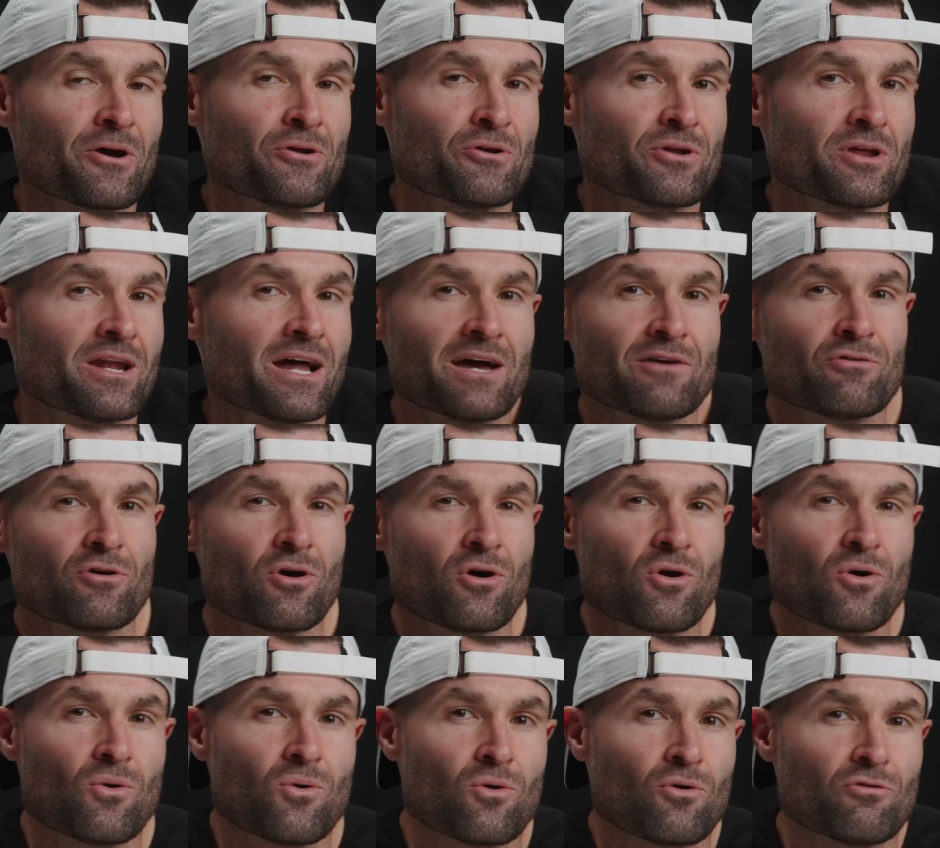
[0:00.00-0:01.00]
and I have a
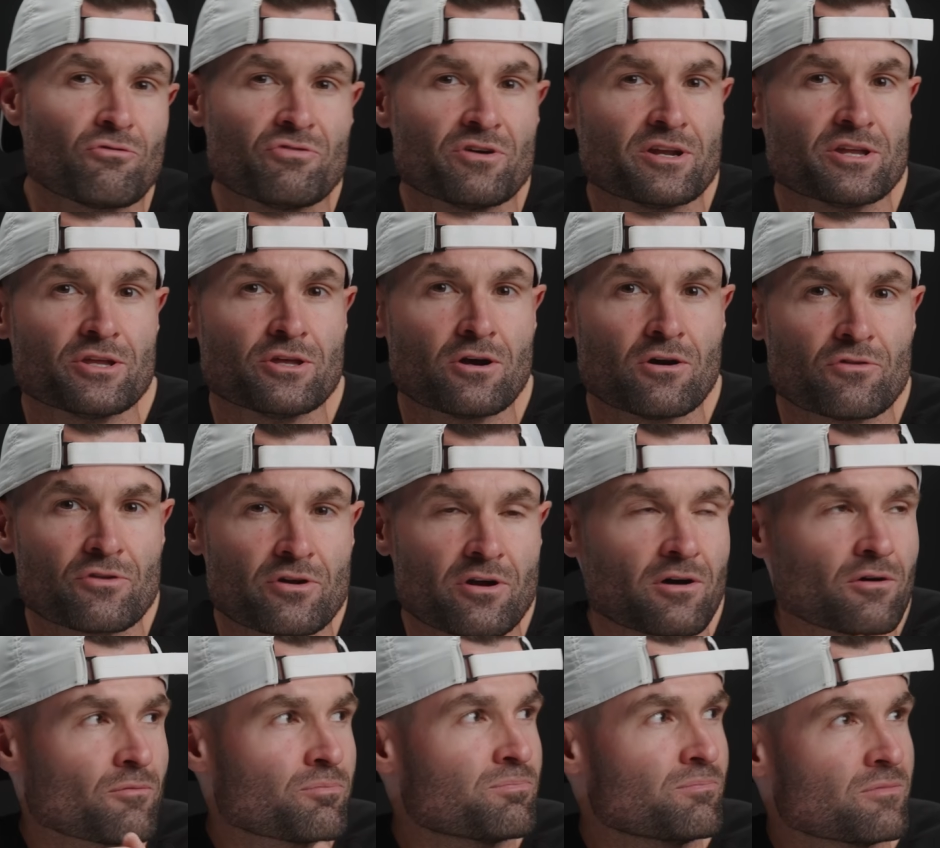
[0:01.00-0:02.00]
whole video that
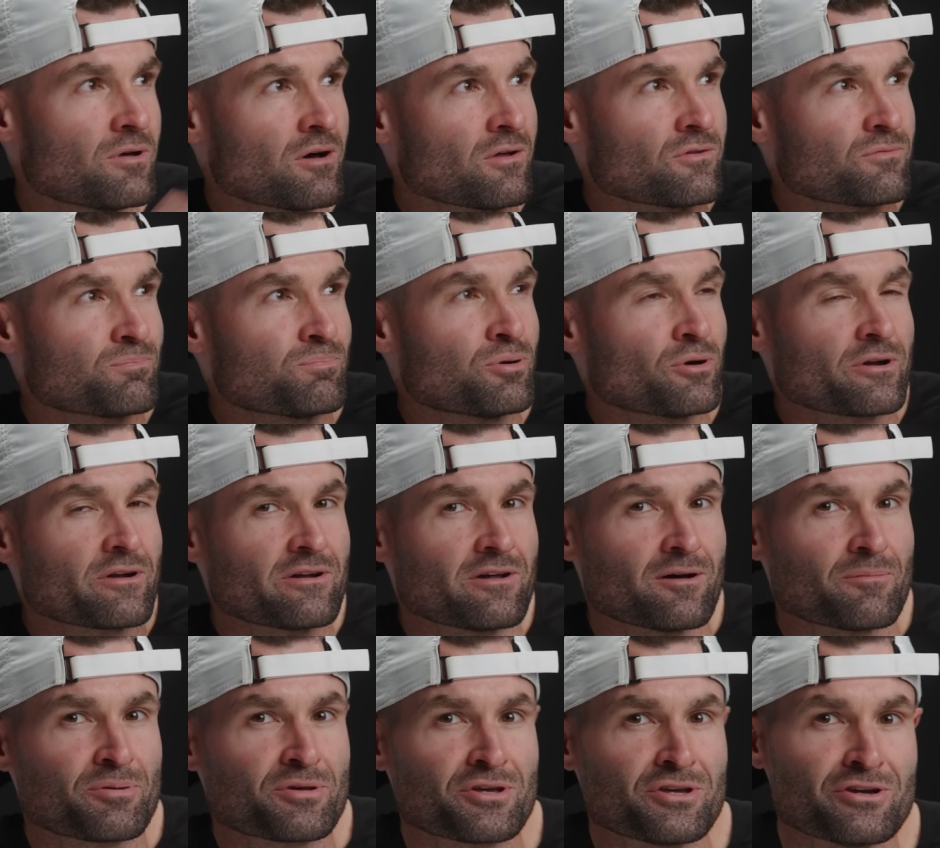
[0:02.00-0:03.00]
I'll put it
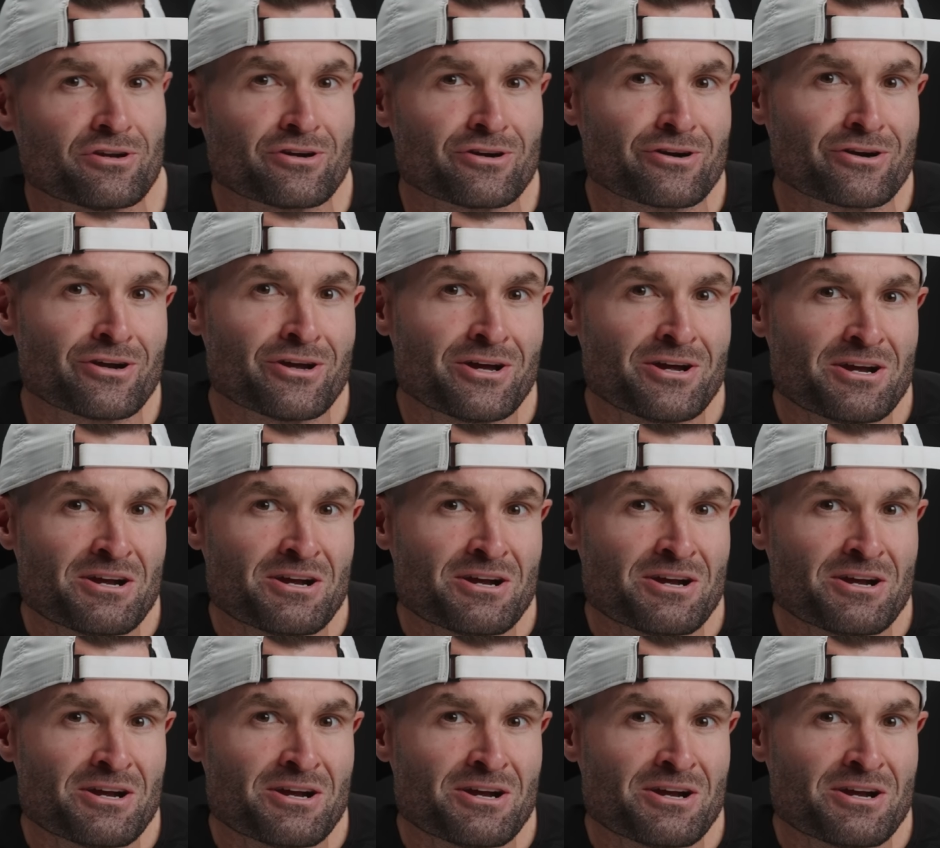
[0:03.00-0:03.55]
up here.